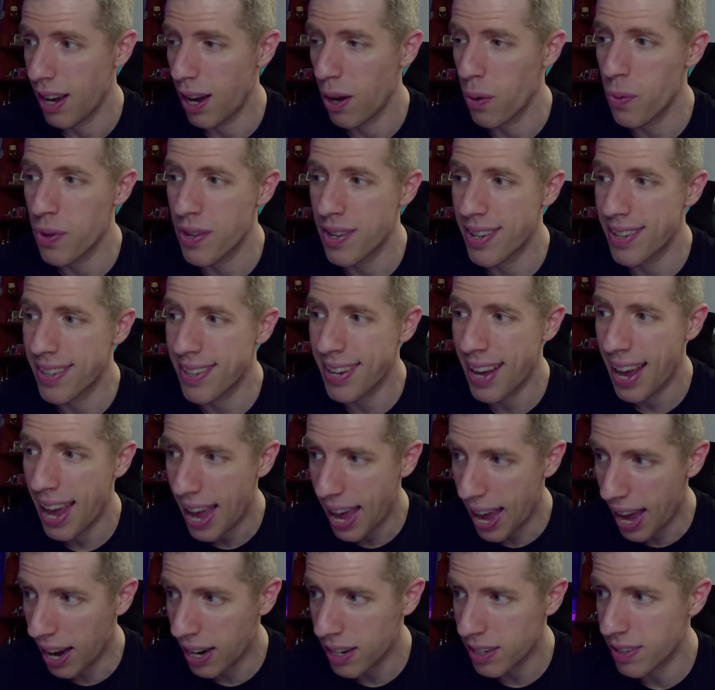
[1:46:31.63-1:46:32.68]
I was
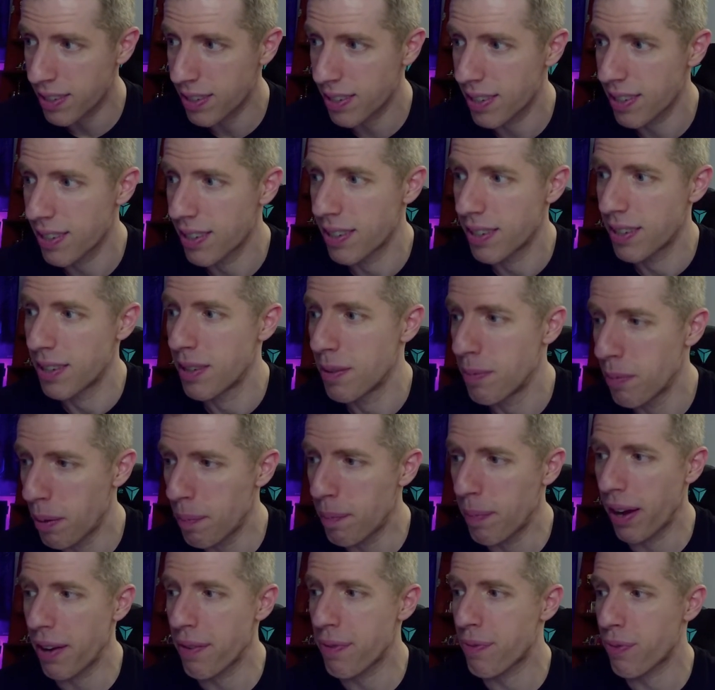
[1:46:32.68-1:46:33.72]
attacked,
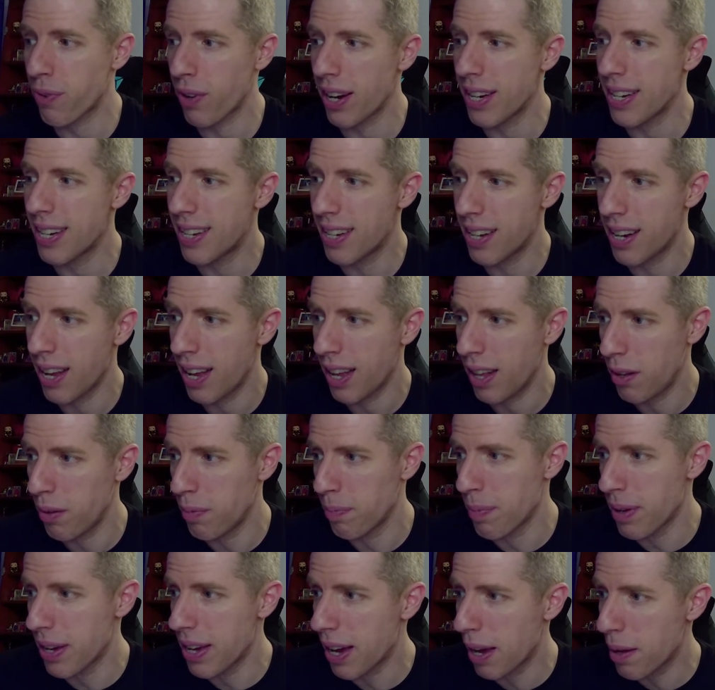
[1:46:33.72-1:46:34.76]
but my friend did help
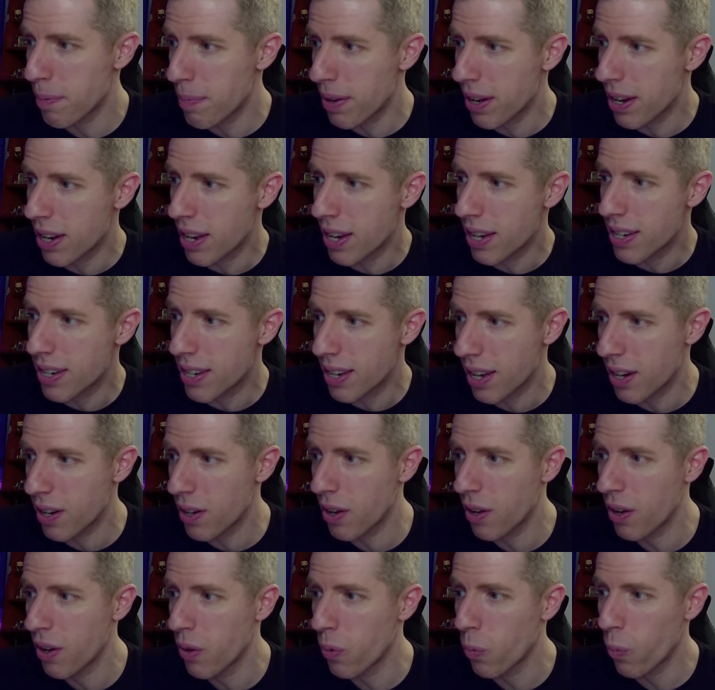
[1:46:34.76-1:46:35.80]
me. I mean, he did
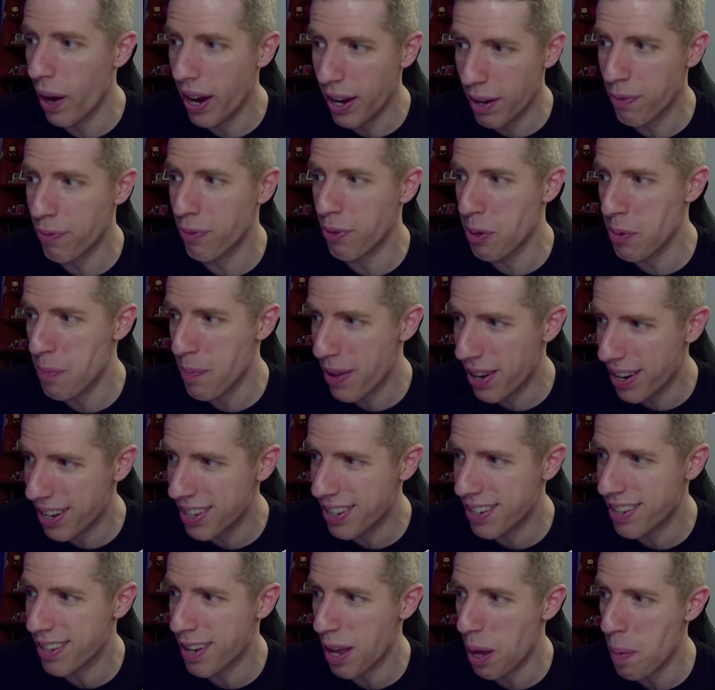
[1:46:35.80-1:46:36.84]
wait a few
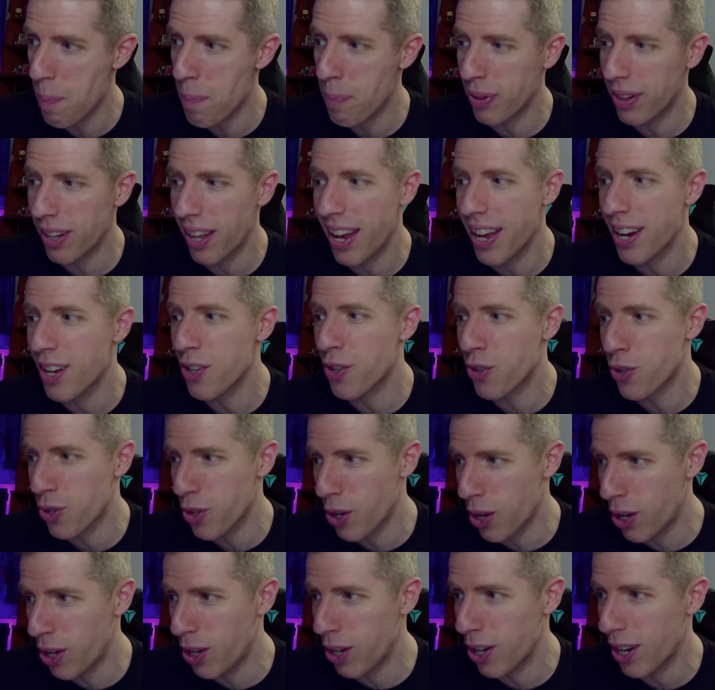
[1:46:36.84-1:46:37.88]
minutes and played a
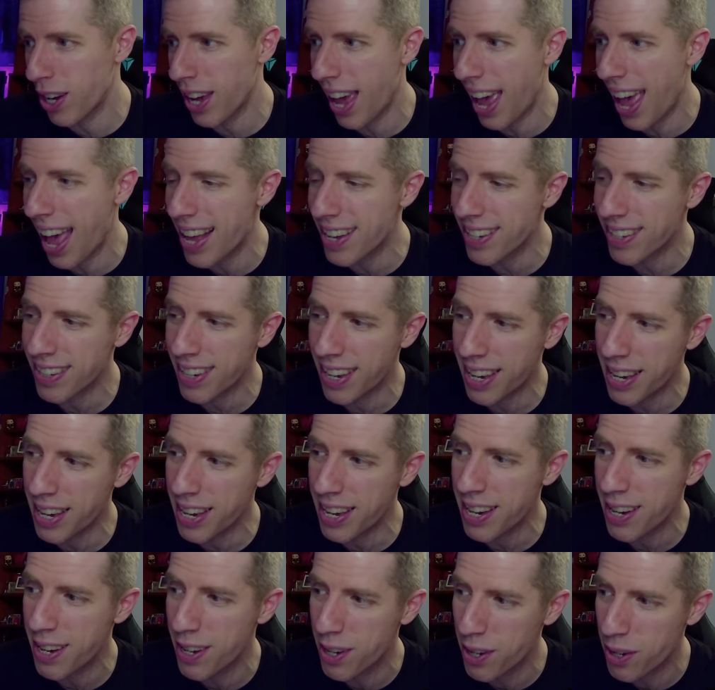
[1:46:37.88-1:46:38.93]
song as
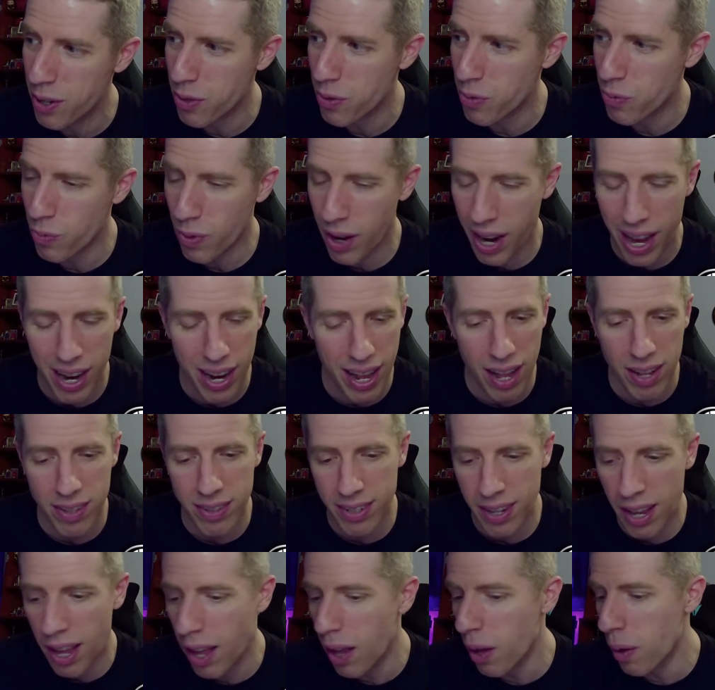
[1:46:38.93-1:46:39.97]
he ran out
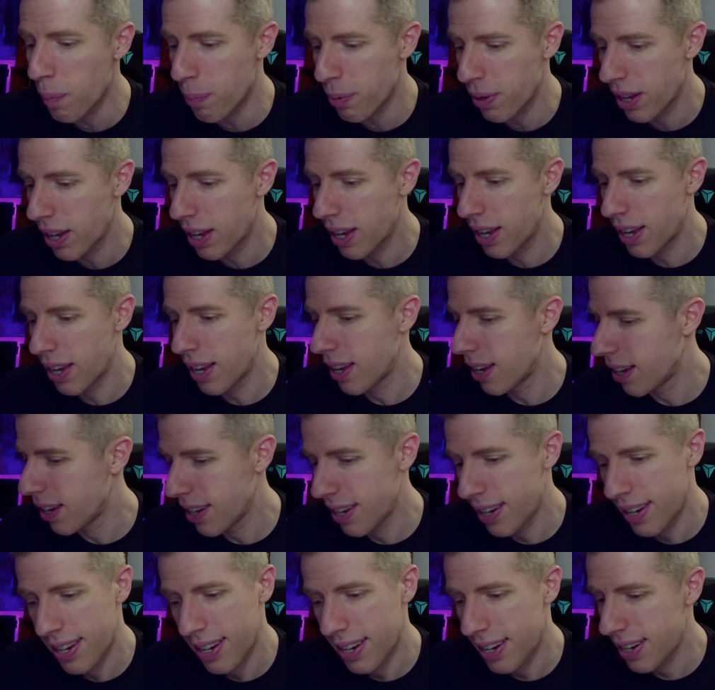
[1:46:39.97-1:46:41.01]
to
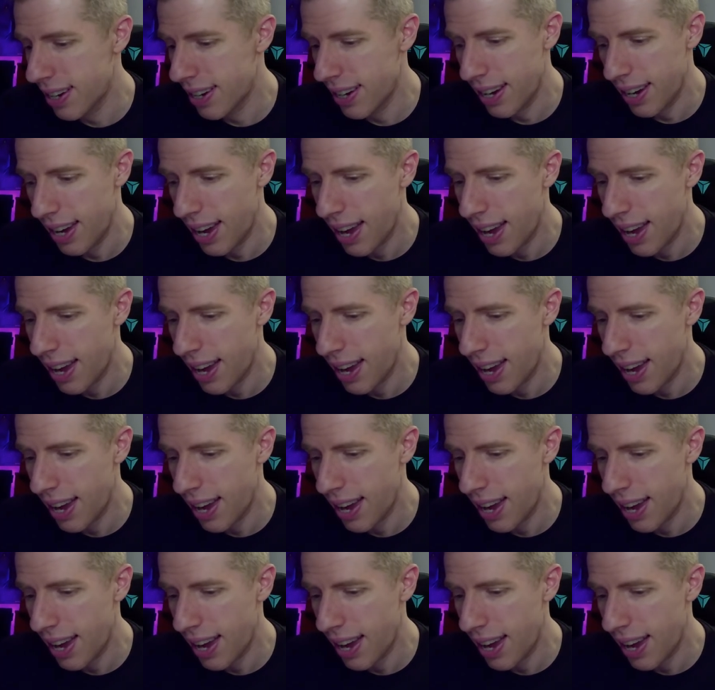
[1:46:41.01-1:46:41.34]
help.